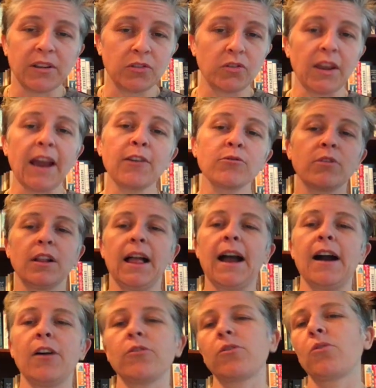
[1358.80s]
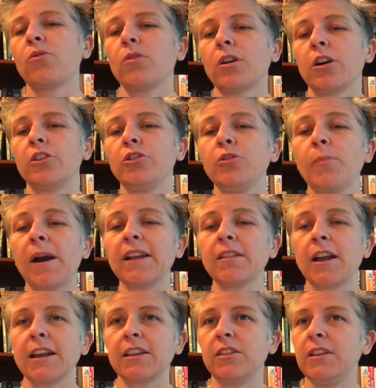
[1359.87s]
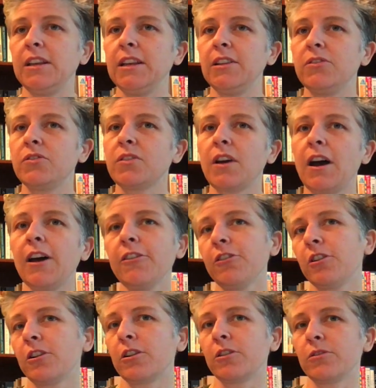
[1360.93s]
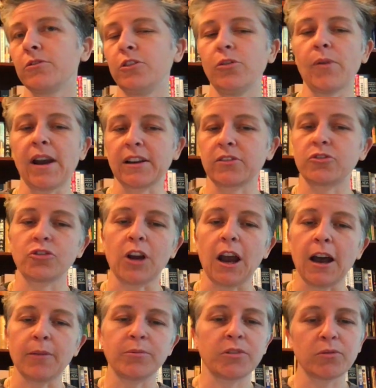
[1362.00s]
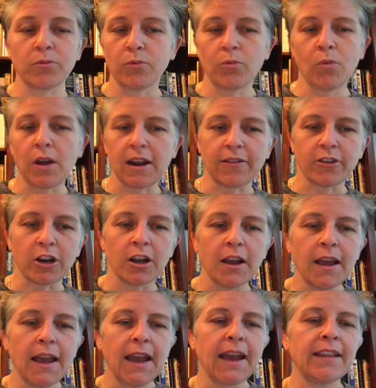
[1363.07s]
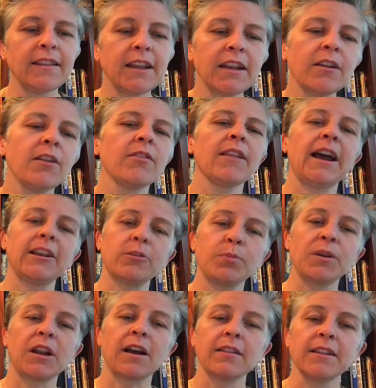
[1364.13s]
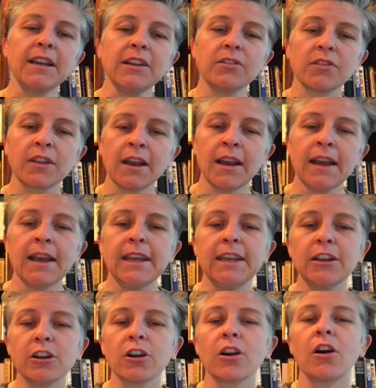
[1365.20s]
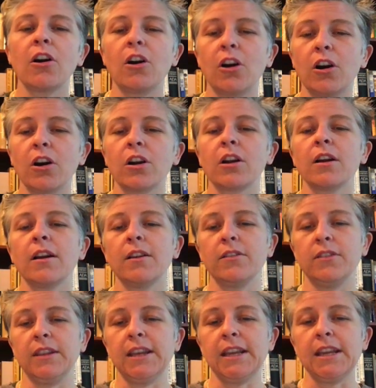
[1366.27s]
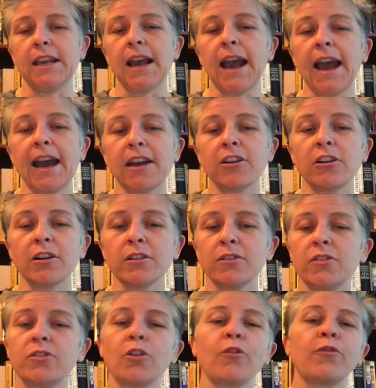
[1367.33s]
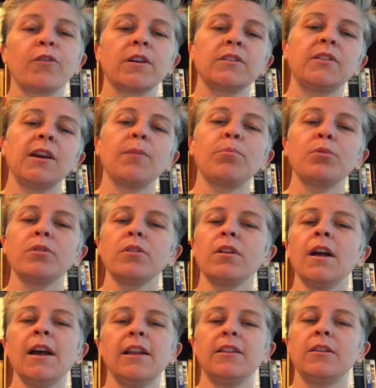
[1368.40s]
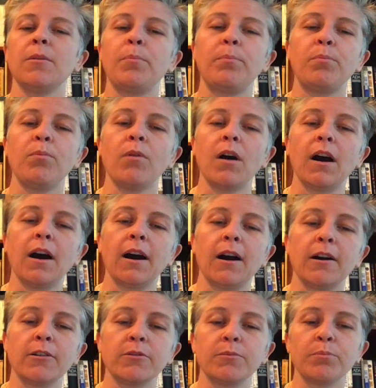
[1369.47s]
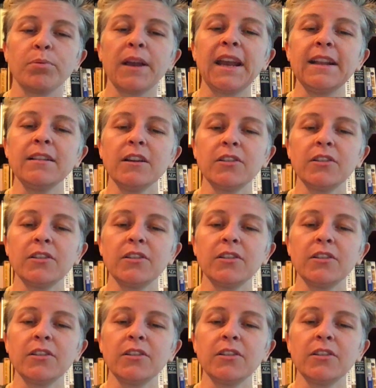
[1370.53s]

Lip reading: at SoundCloud, or you might like these other UX jobs, whatever. And then last but not least, here are the add-ons. So for example, the paid